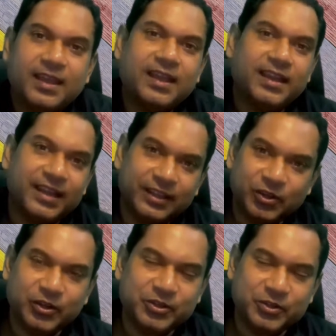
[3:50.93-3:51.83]
And I
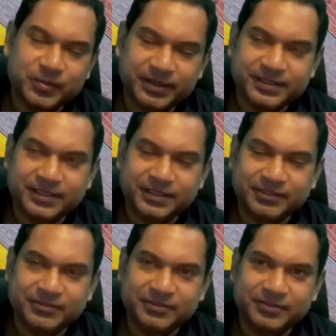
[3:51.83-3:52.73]
thought to
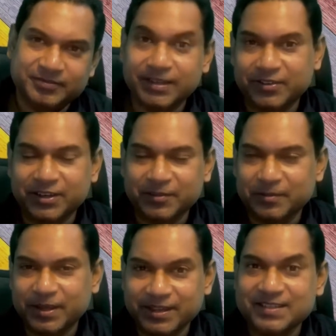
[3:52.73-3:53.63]
myself, that friend of
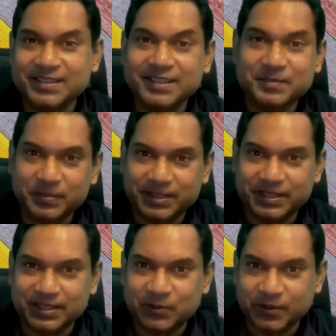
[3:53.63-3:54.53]
mine is in this
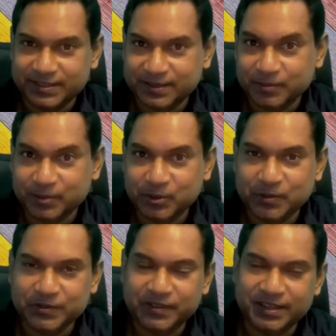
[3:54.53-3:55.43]
particular WhatsApp group
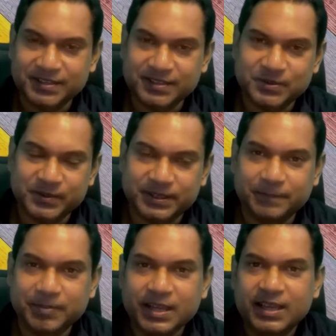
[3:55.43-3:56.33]
of ours as
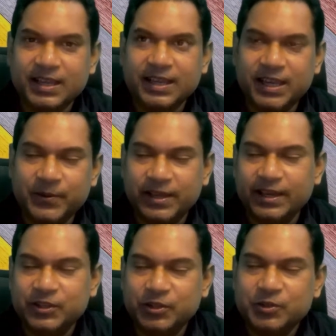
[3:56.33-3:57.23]
well. Anyway,
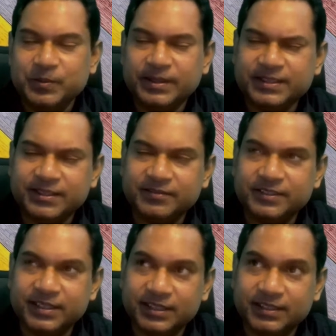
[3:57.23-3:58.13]
I thought to
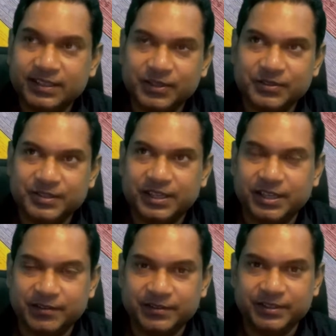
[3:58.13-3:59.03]
myself, 10,000
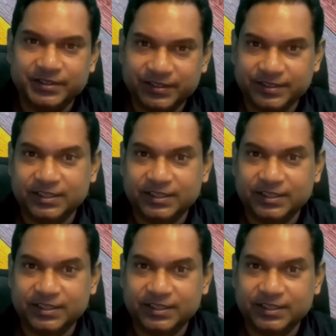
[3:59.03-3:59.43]
hours is a